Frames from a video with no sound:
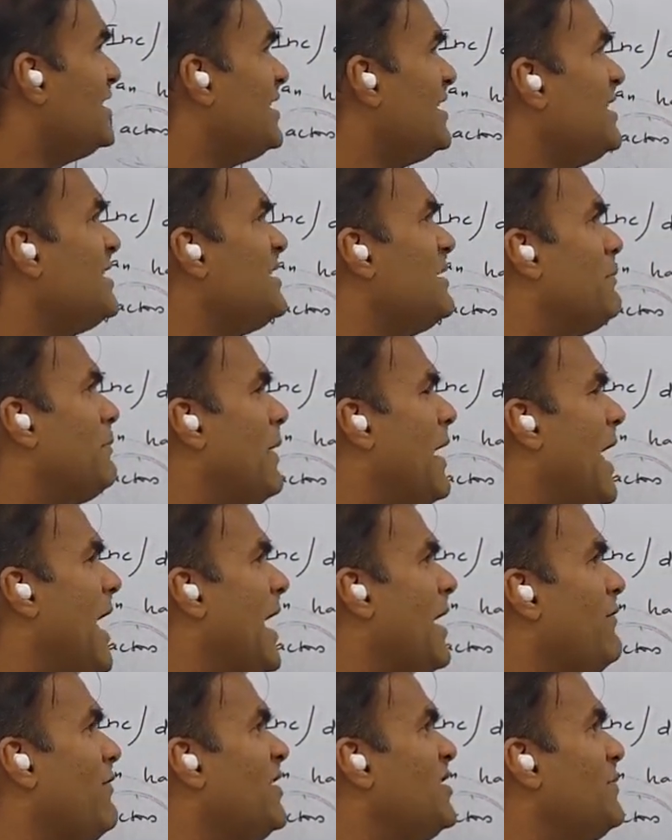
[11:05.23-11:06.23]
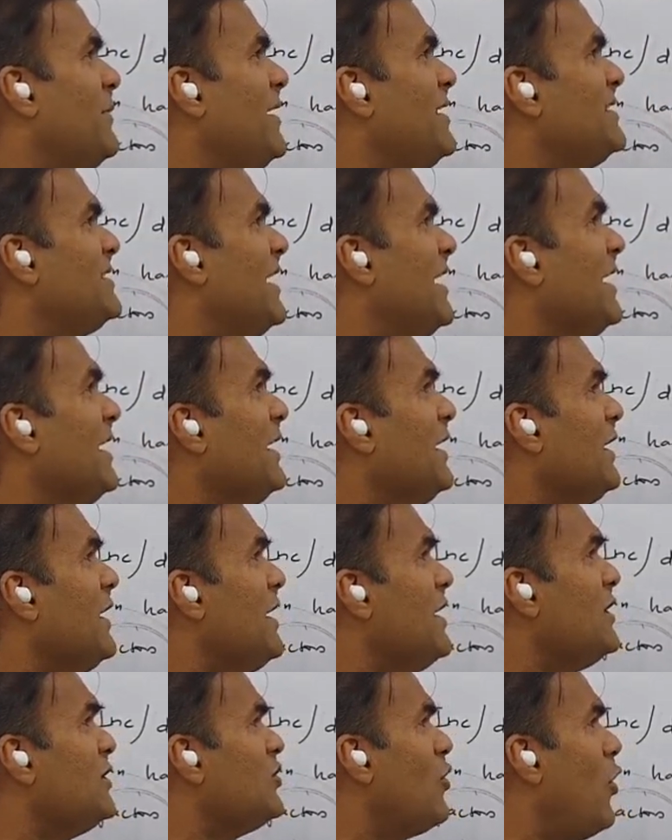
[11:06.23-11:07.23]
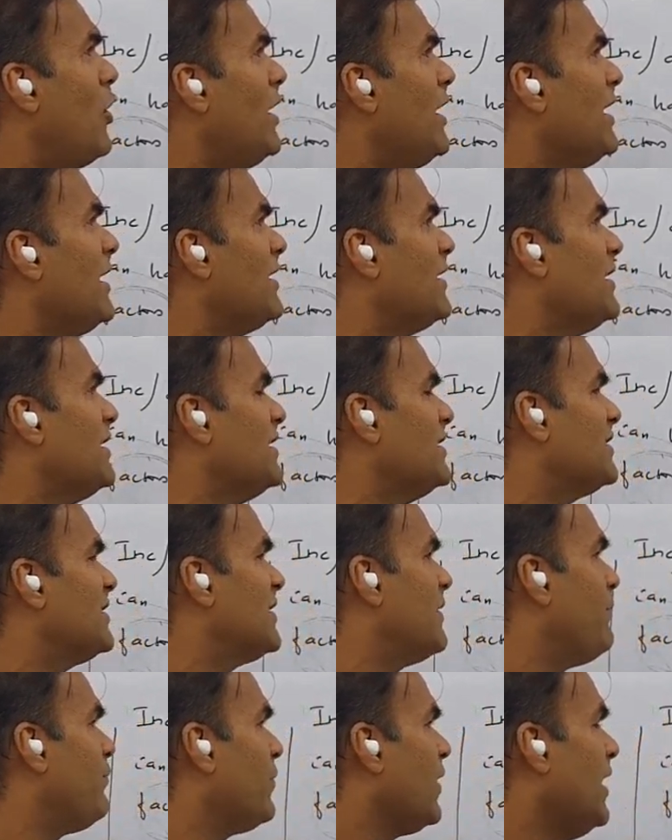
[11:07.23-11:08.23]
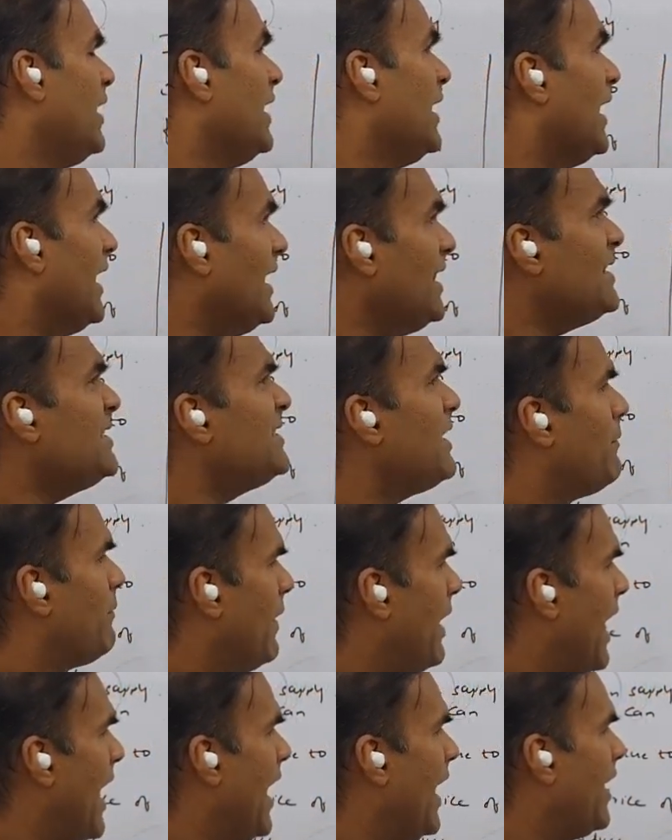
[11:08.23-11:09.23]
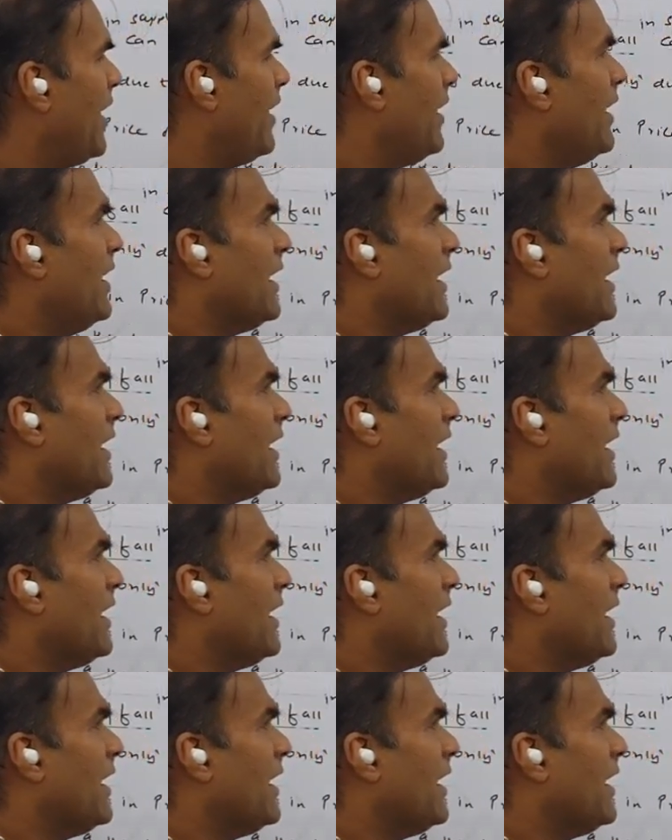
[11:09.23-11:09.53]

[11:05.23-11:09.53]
in supply, which means increase or decrease in supply,